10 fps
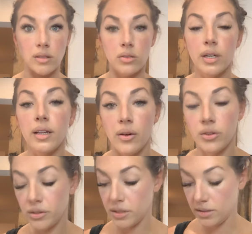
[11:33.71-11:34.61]
So right now it
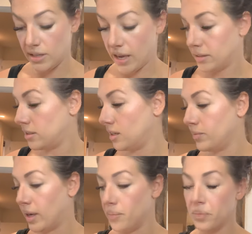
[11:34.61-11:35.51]
looks nasty,
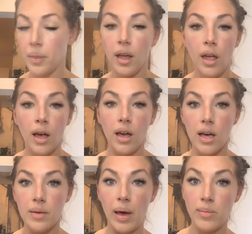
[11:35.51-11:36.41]
but
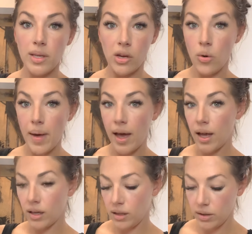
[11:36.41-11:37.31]
I'm gonna go
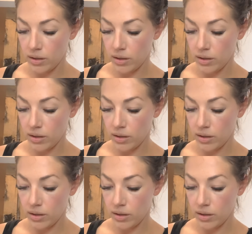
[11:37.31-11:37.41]
back.